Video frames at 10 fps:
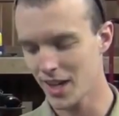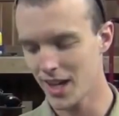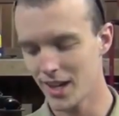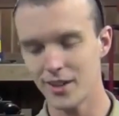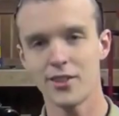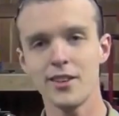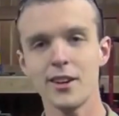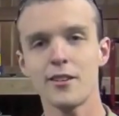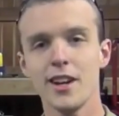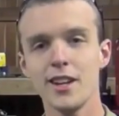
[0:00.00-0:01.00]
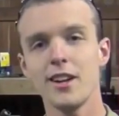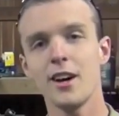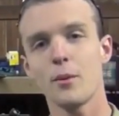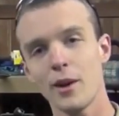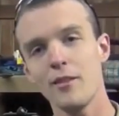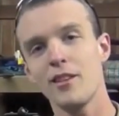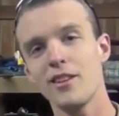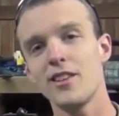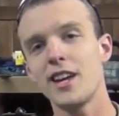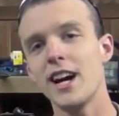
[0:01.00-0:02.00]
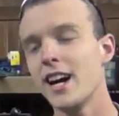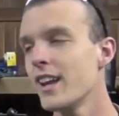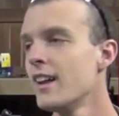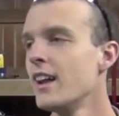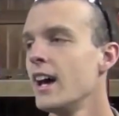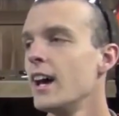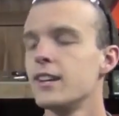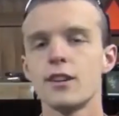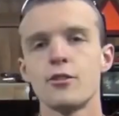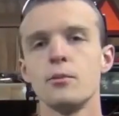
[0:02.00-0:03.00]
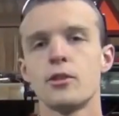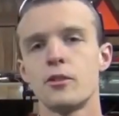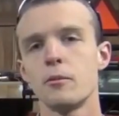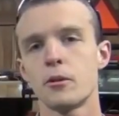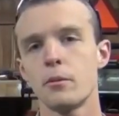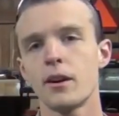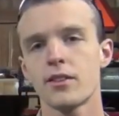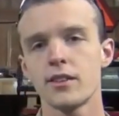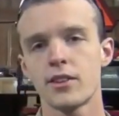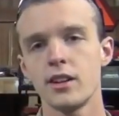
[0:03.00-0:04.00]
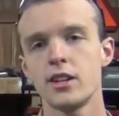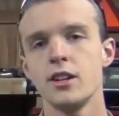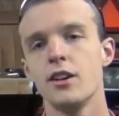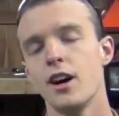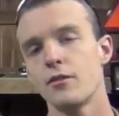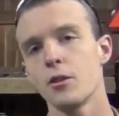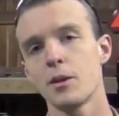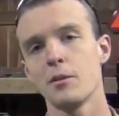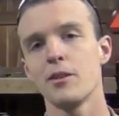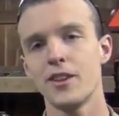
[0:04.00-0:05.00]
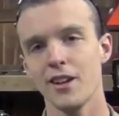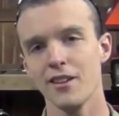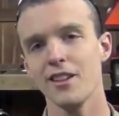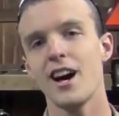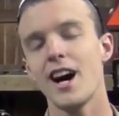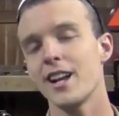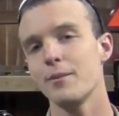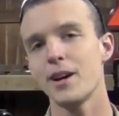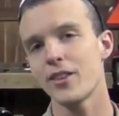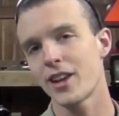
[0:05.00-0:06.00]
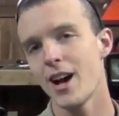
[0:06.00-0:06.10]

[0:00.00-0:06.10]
and uh, you start grinding on whatever it is you got, and just from the stream of sparks that's going to shoot off, you'll be able to tell a lot about the